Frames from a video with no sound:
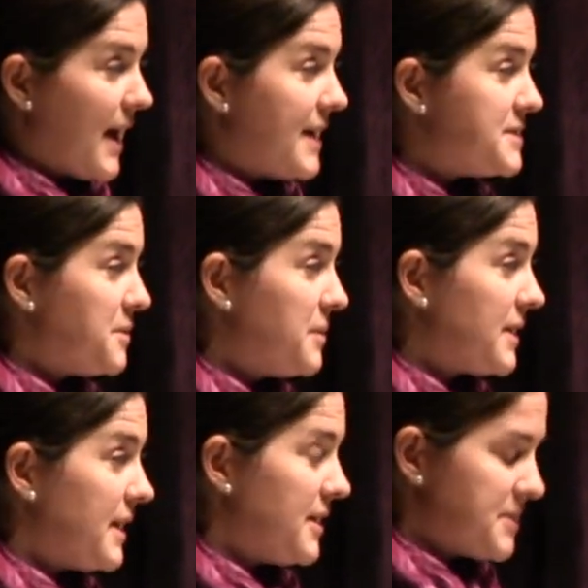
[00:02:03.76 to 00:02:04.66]
As you
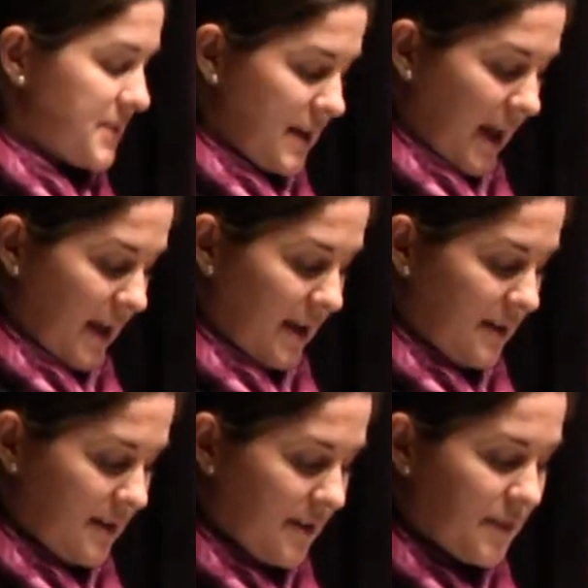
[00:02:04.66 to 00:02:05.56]
will hear tonight,
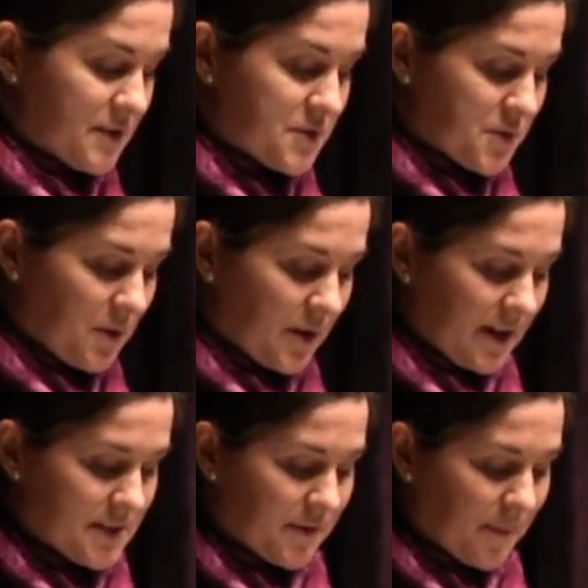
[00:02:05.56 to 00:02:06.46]
the
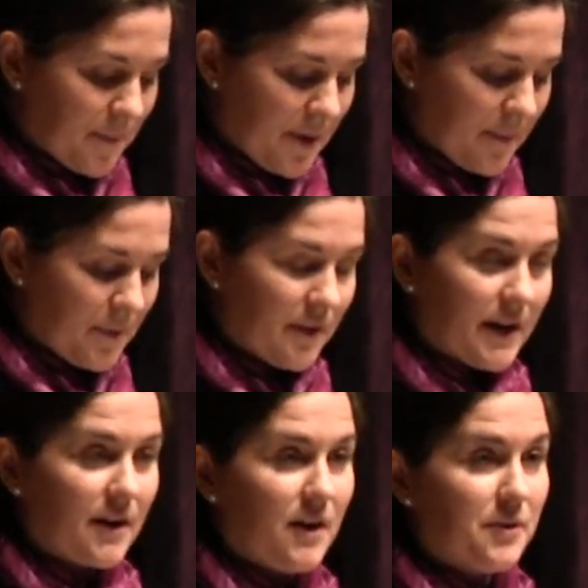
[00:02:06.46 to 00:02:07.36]
stories from the people
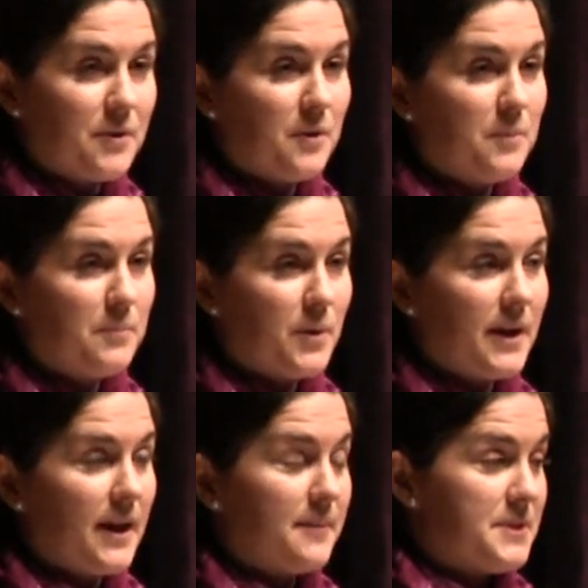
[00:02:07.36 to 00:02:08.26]
that called
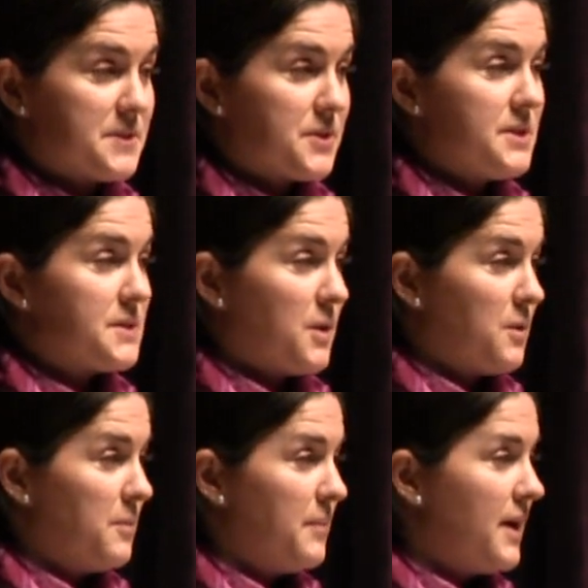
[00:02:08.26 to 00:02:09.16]
Homeboy Industries
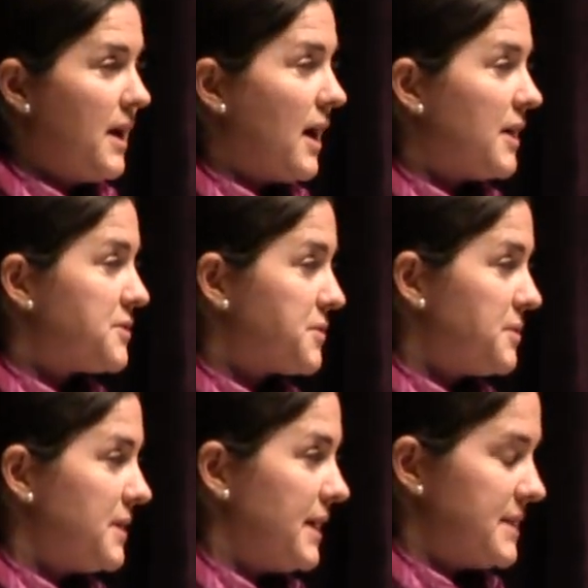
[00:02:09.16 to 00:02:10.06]
home are
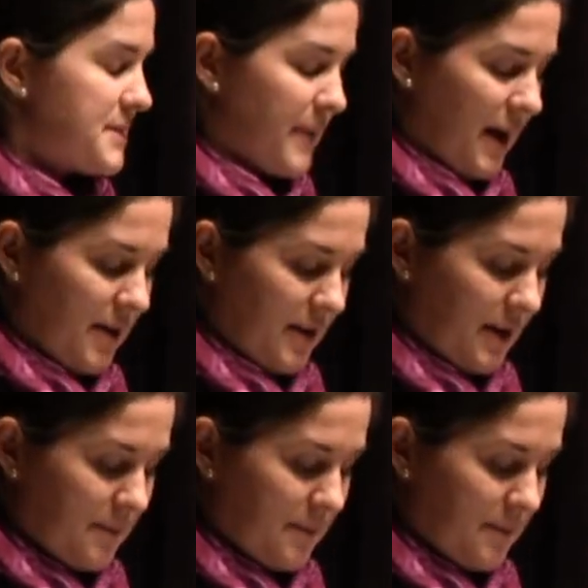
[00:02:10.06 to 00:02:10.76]
truly inspiring.